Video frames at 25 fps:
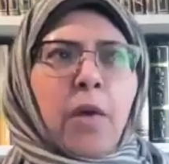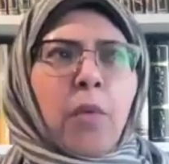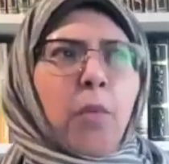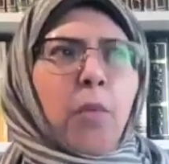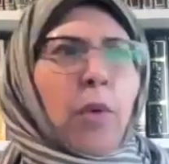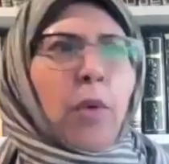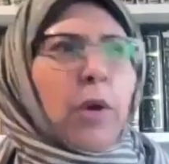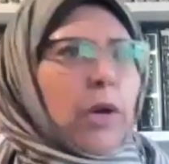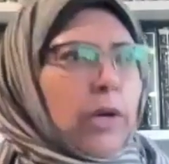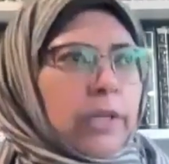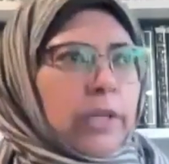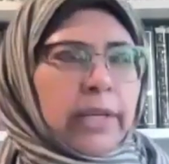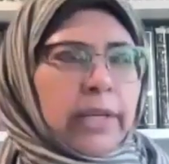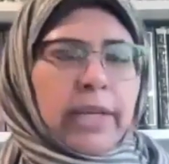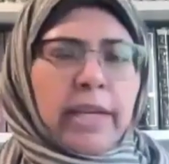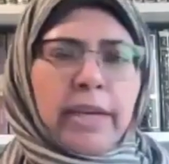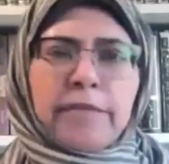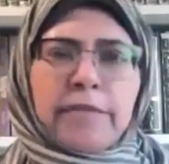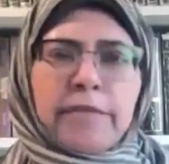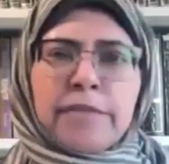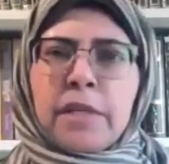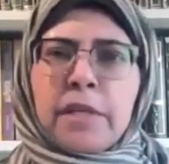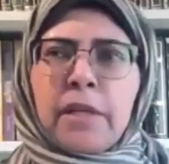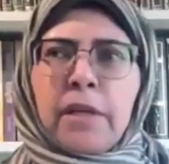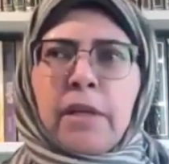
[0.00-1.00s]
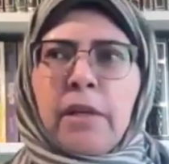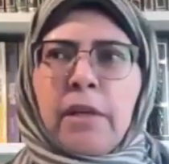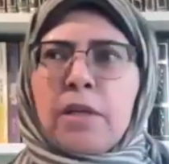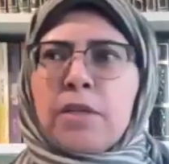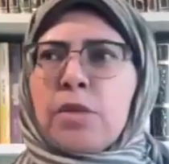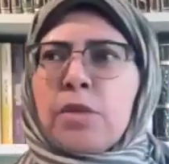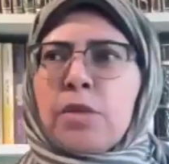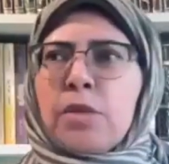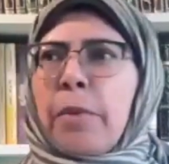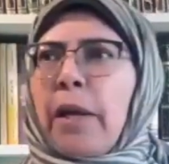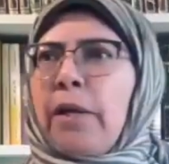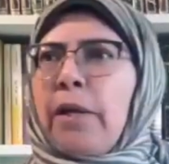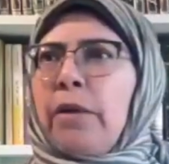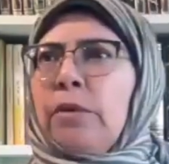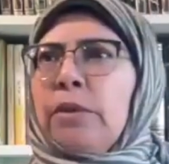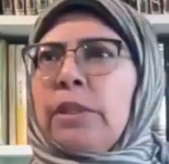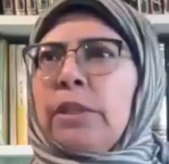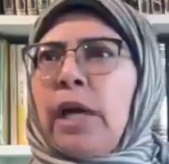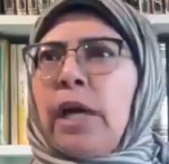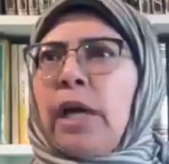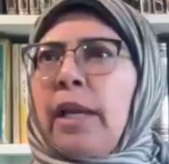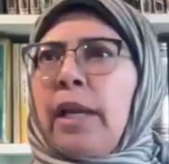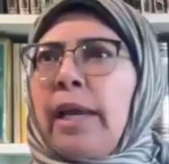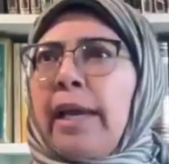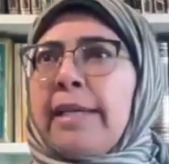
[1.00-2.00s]
What are the gifts that Allah subhanahu wa
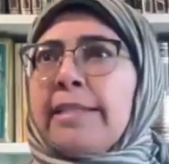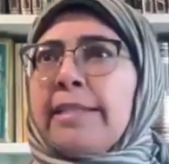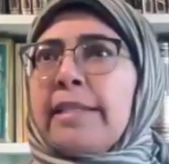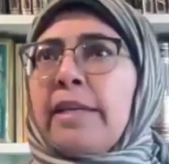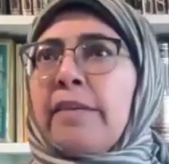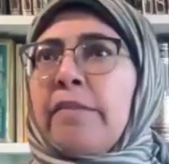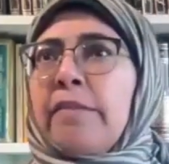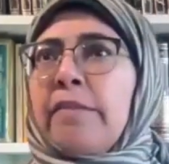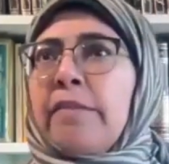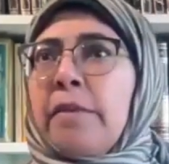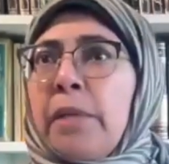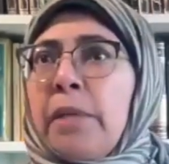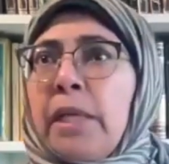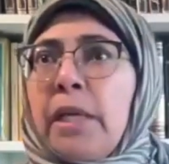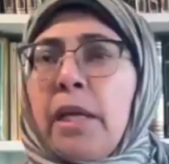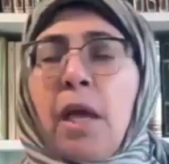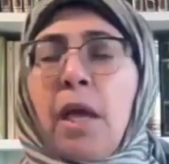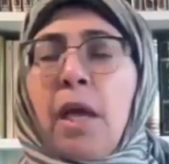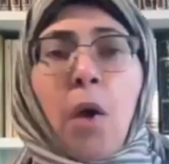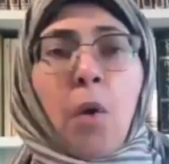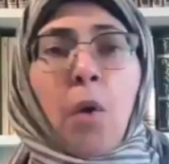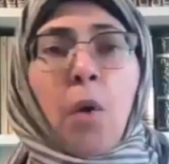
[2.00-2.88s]
ta'ala has given me?